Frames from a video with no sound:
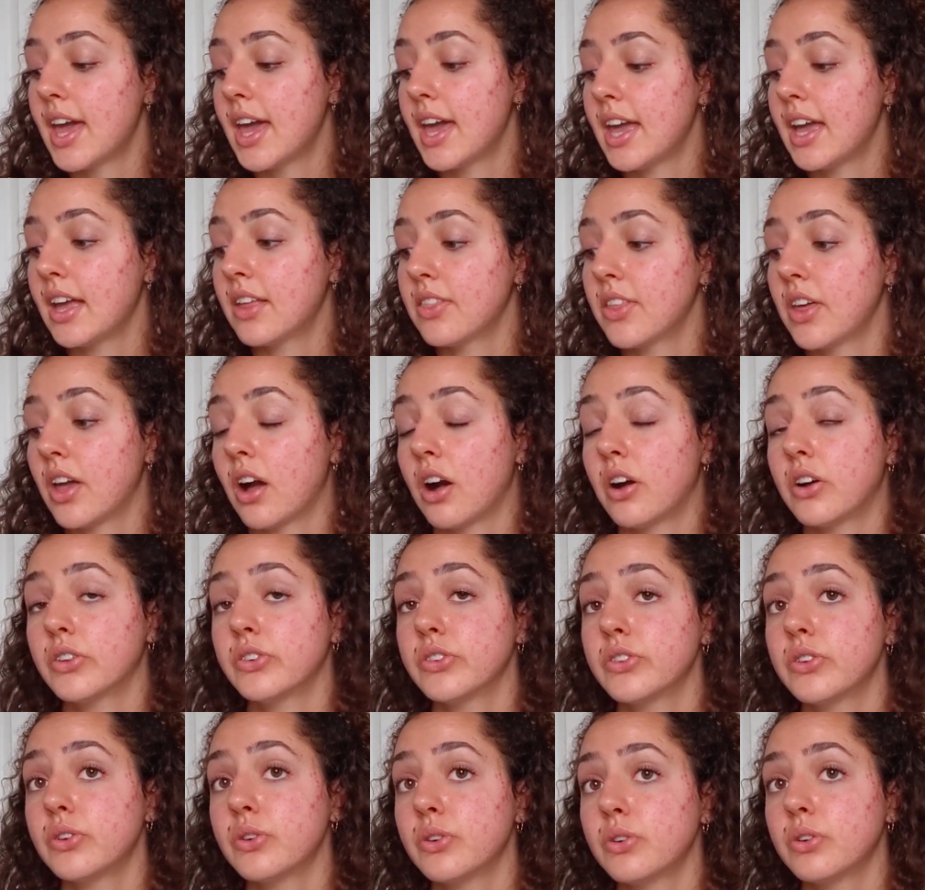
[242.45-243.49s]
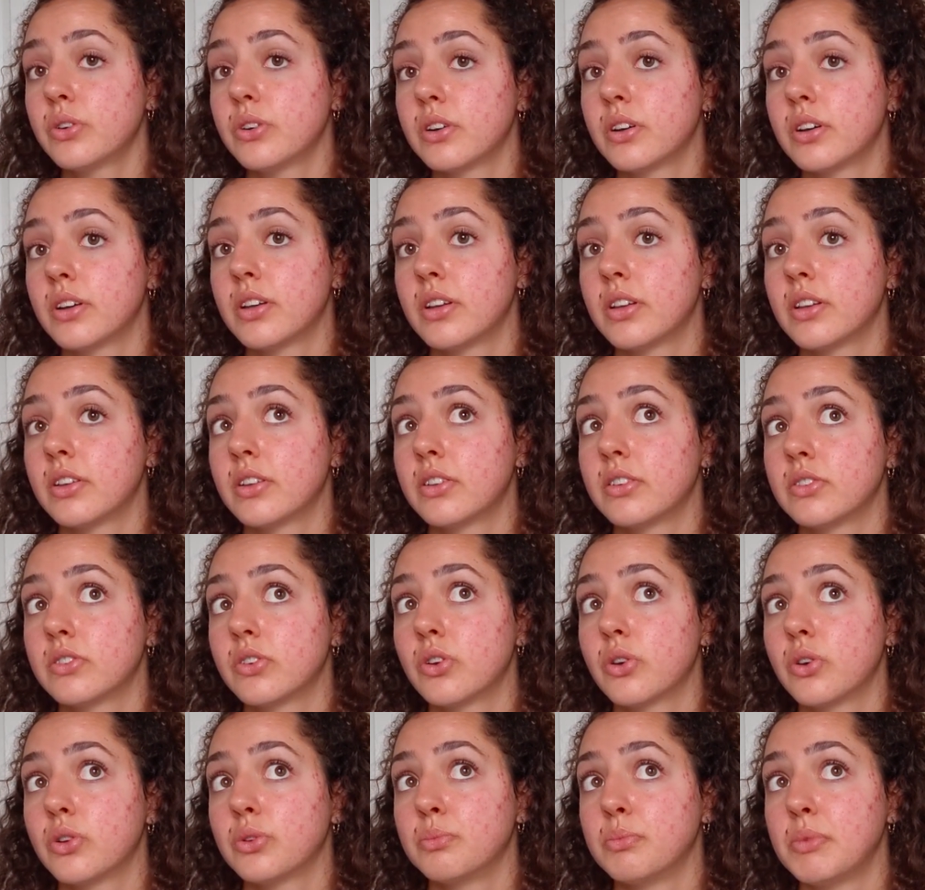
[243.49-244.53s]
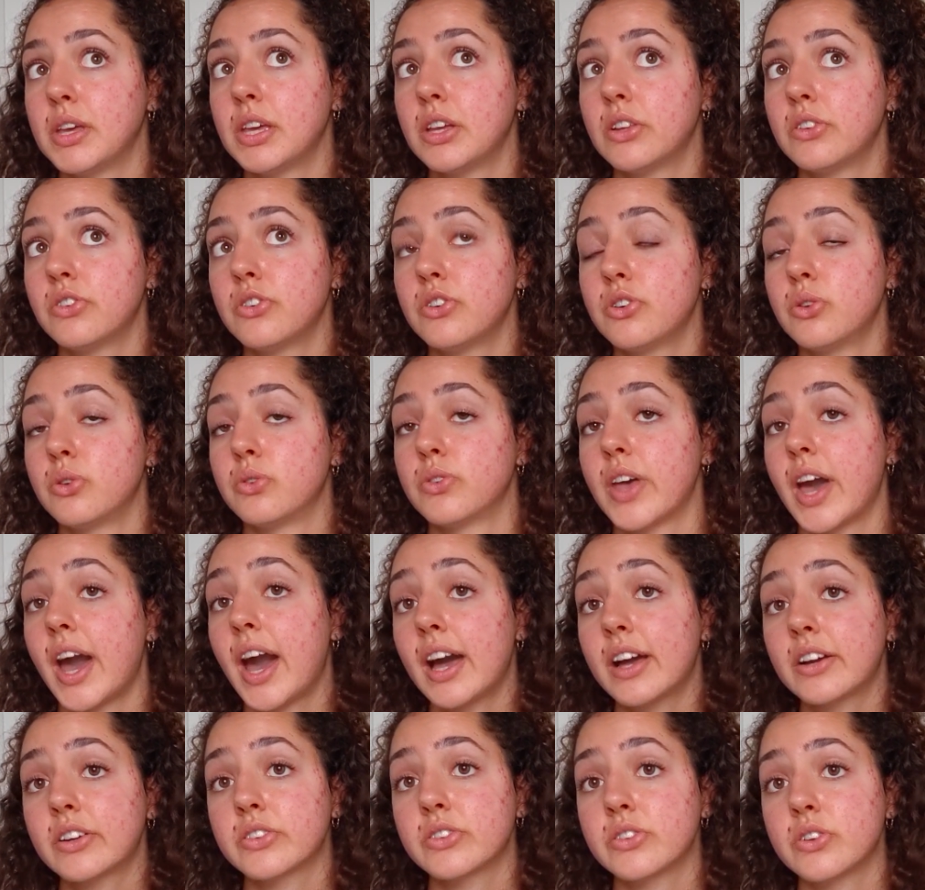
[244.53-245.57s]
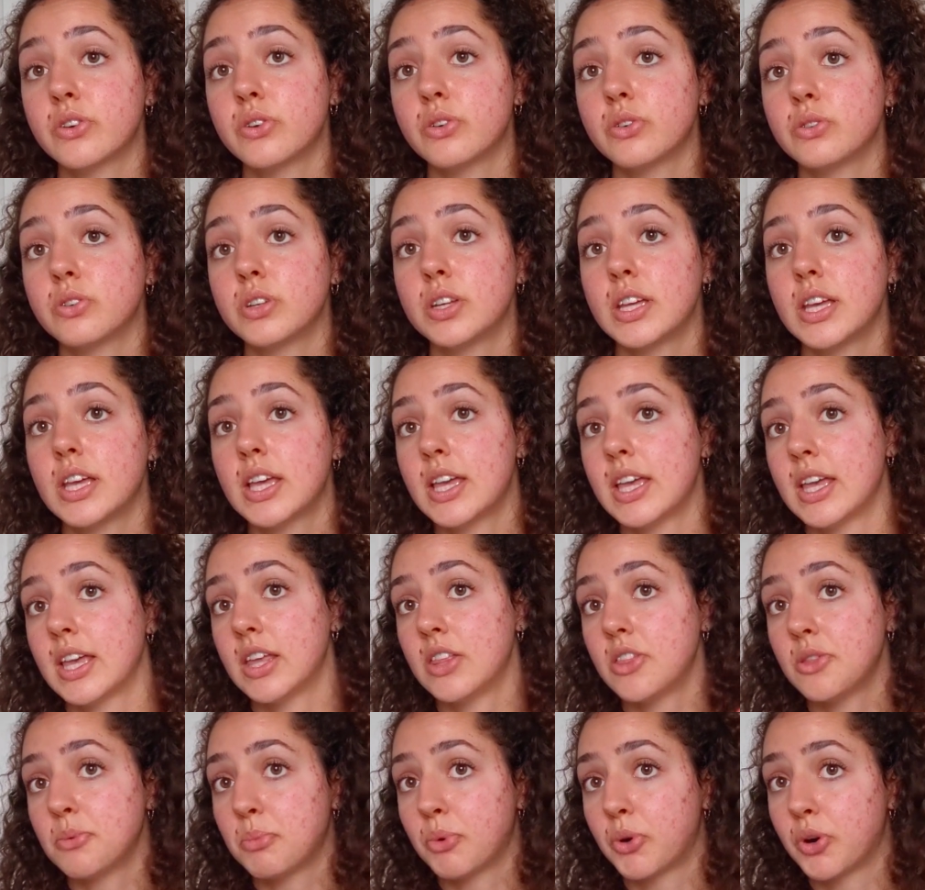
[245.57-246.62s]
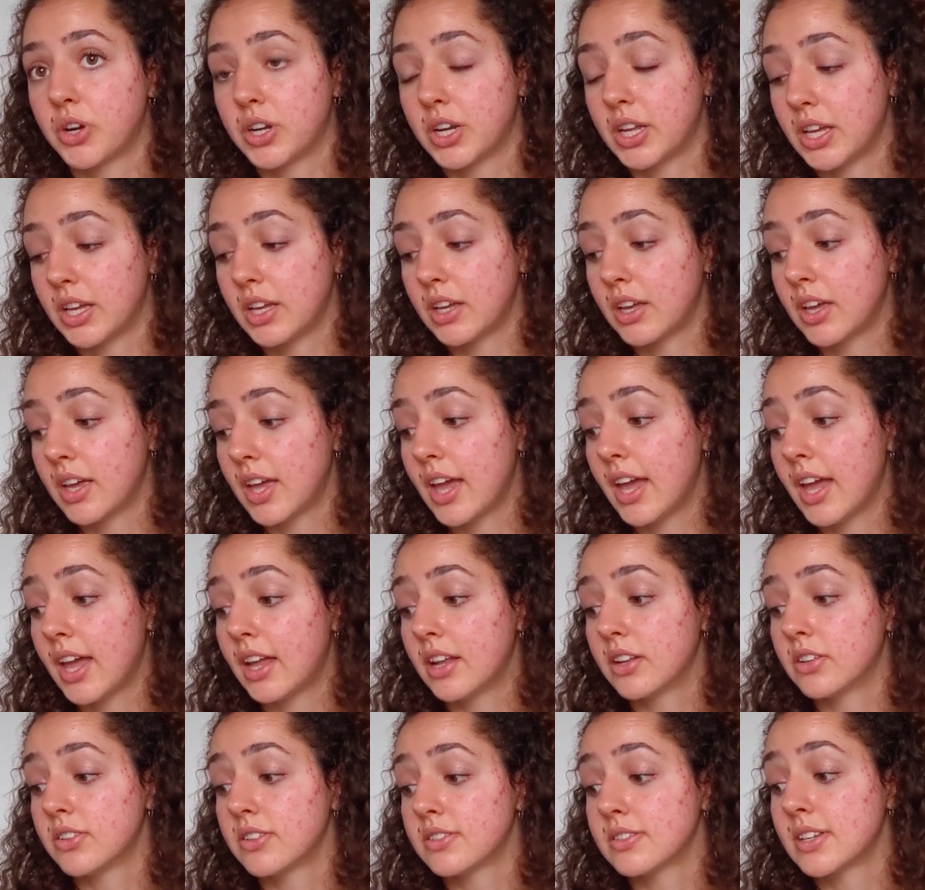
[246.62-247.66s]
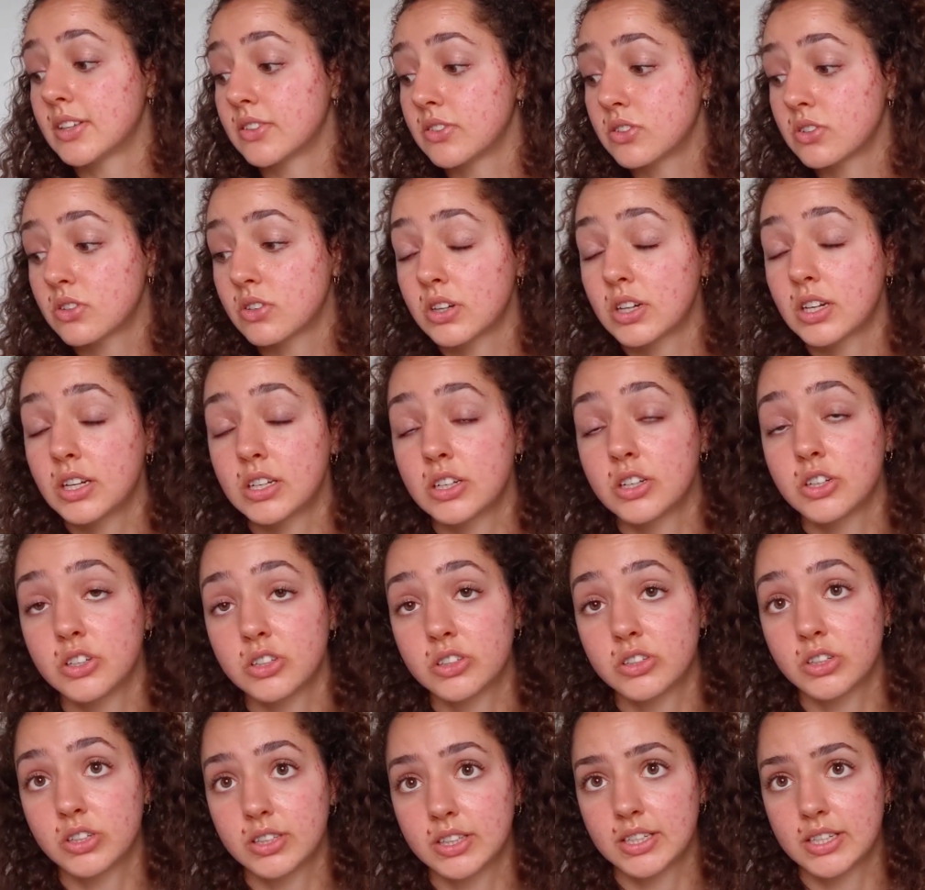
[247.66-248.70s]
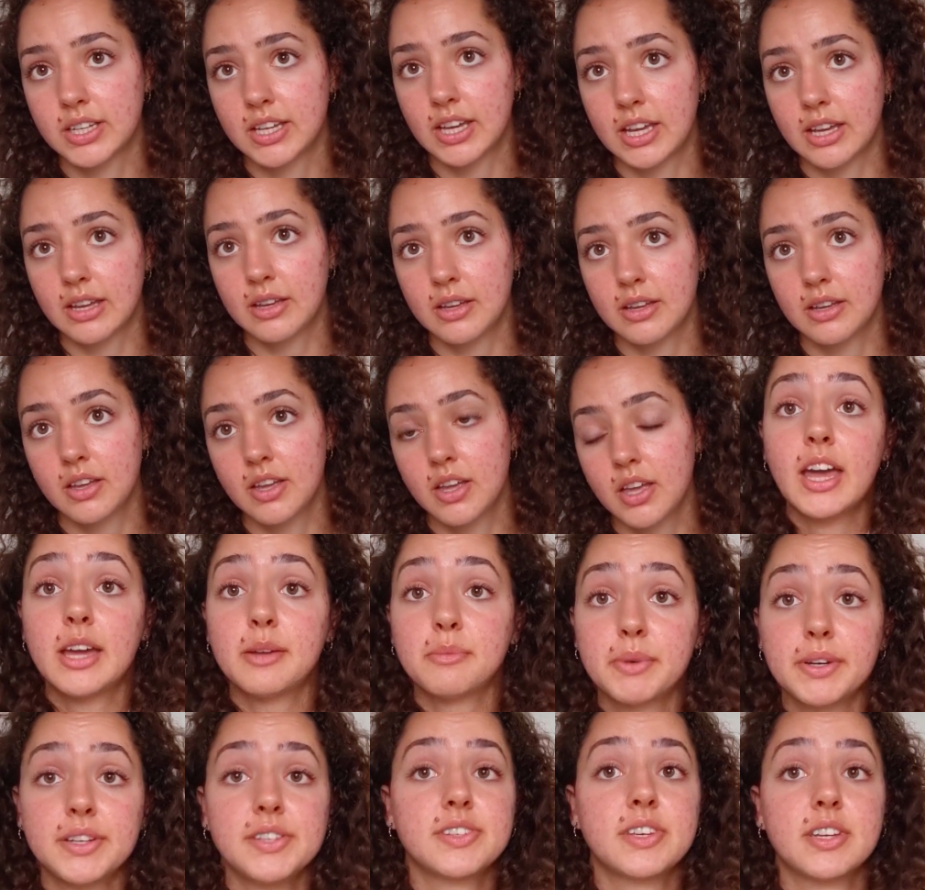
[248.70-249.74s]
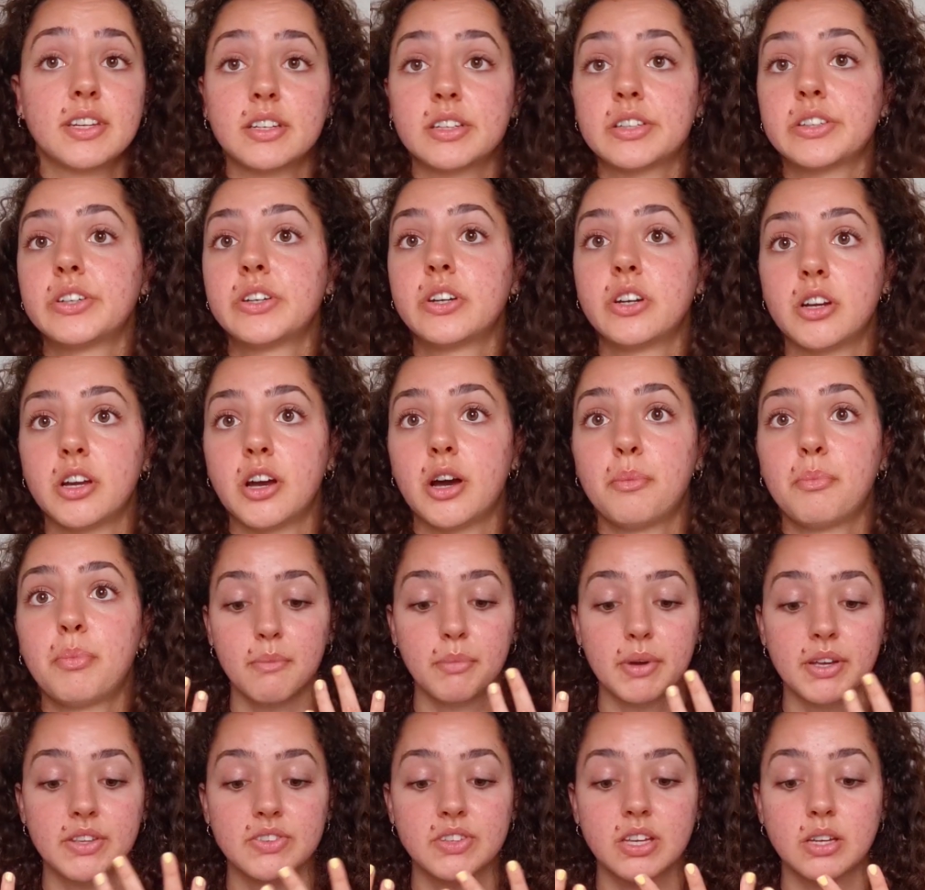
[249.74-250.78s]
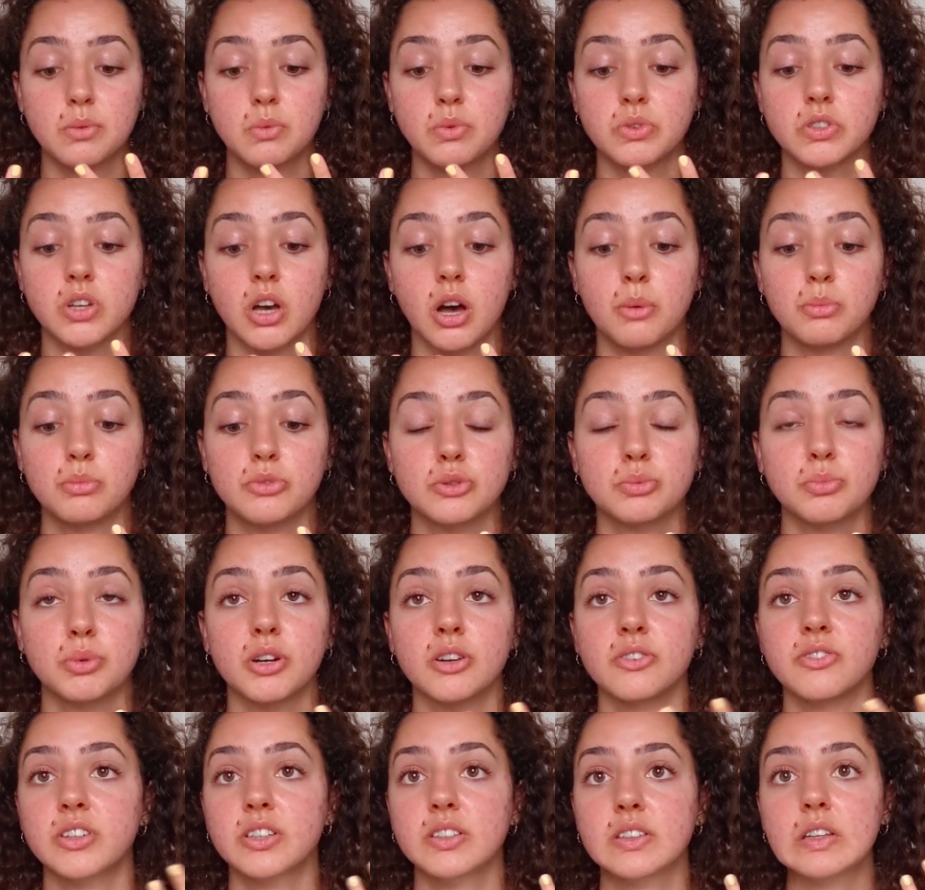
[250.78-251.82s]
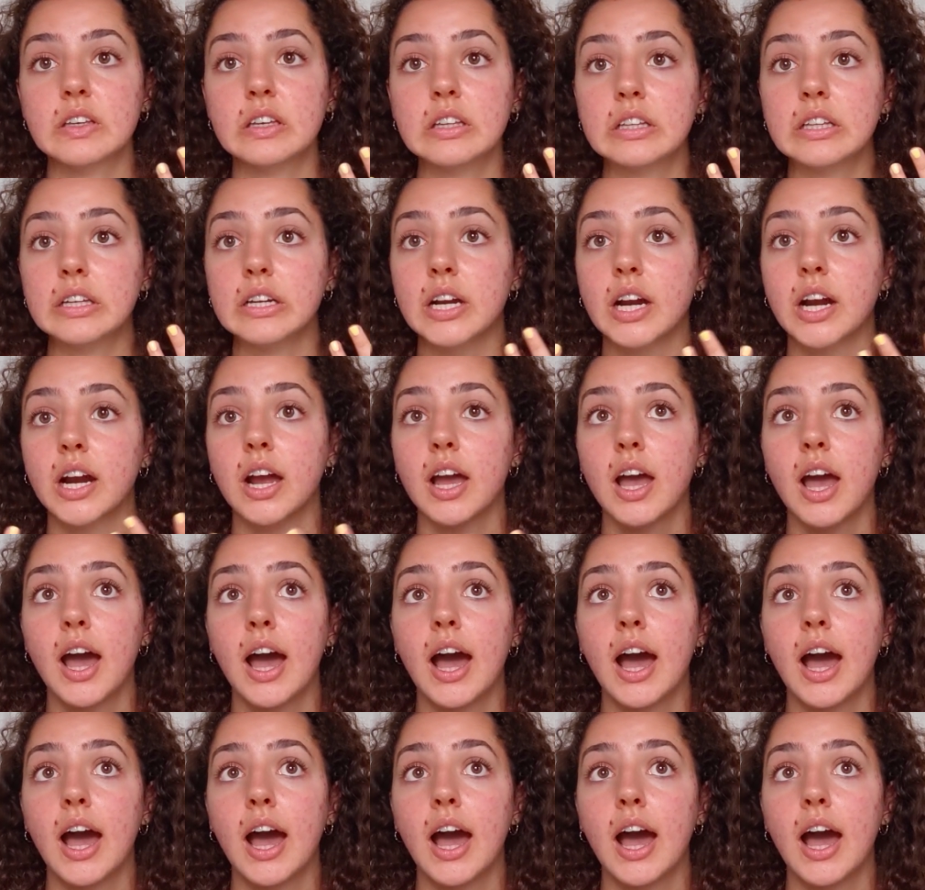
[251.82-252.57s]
And they also told me to use Axone in the morning and sunscreen during the day, and my skin cleared up. My skin was almost perfectly clear.